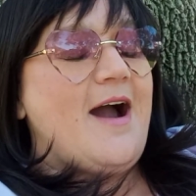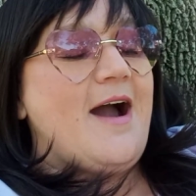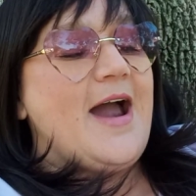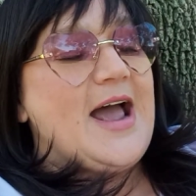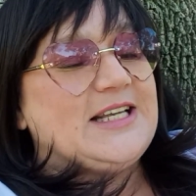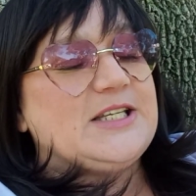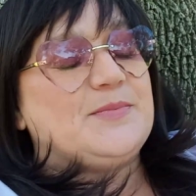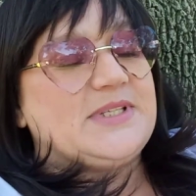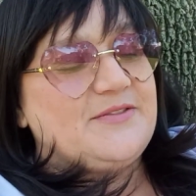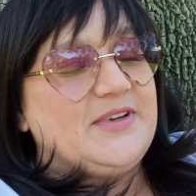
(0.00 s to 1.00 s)
as
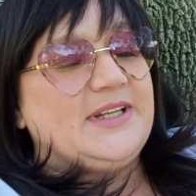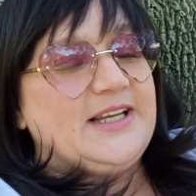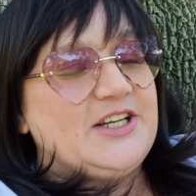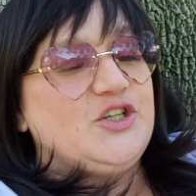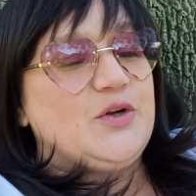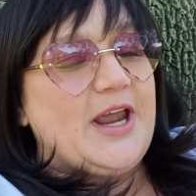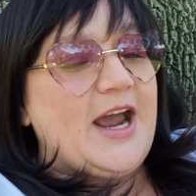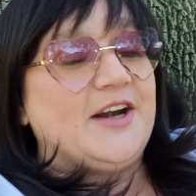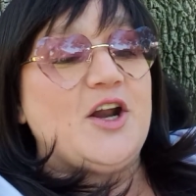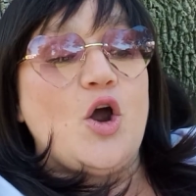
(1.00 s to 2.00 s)
specifically as you
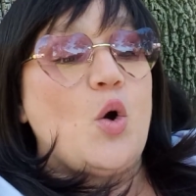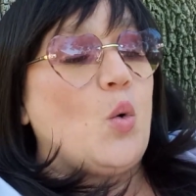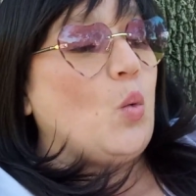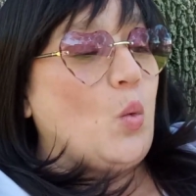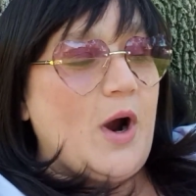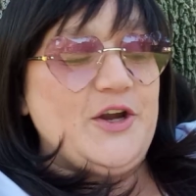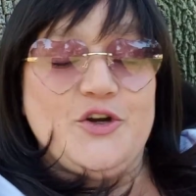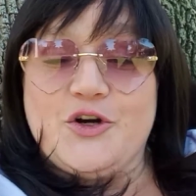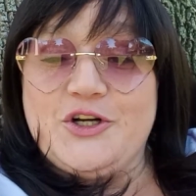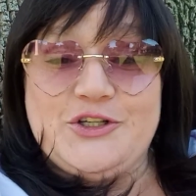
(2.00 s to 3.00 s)
can what
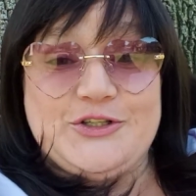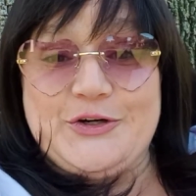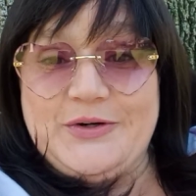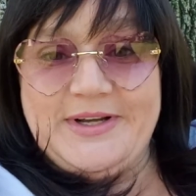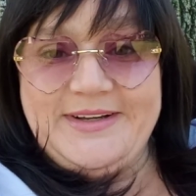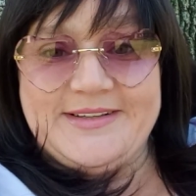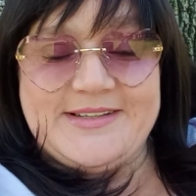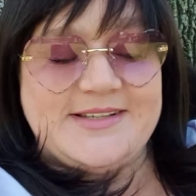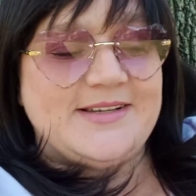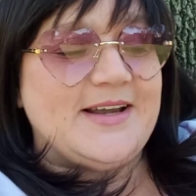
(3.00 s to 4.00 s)
your concern
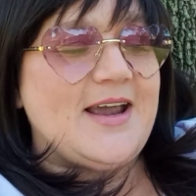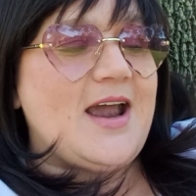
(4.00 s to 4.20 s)
is.